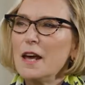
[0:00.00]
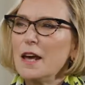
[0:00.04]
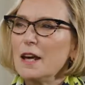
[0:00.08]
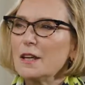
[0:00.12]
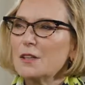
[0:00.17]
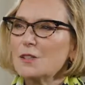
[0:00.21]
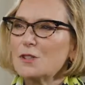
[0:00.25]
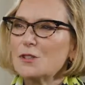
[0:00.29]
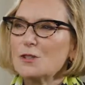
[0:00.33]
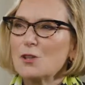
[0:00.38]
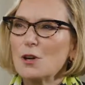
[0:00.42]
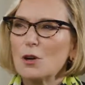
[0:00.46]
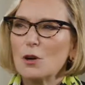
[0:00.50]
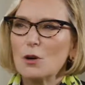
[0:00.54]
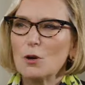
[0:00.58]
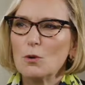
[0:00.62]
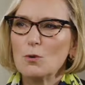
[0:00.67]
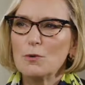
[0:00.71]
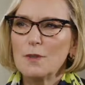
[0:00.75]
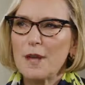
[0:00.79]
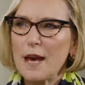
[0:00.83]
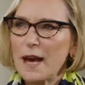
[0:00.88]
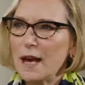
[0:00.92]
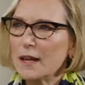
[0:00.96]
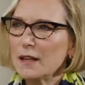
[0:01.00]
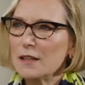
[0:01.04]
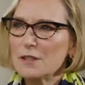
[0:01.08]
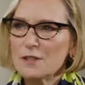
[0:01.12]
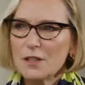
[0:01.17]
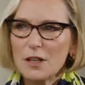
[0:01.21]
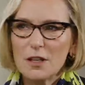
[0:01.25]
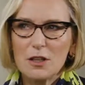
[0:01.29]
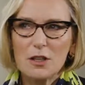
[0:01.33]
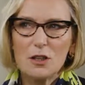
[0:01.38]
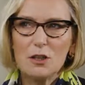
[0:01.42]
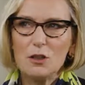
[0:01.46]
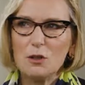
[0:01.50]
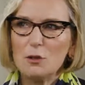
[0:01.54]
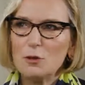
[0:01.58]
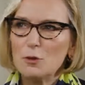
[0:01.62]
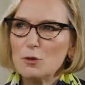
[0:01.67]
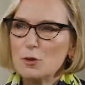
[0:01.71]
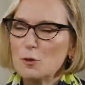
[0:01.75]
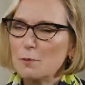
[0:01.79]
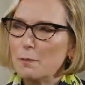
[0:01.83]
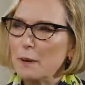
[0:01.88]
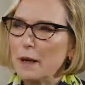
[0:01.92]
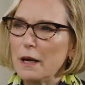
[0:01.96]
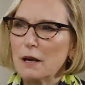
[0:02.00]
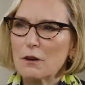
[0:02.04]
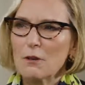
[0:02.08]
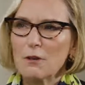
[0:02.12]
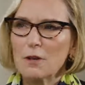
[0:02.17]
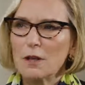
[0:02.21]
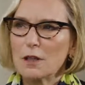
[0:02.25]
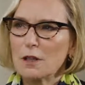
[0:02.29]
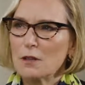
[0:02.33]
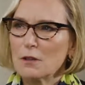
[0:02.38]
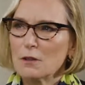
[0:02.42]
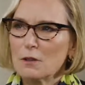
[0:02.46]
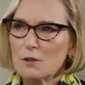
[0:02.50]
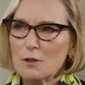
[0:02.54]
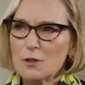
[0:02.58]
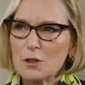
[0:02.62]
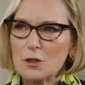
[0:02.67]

And so that is a huge barrier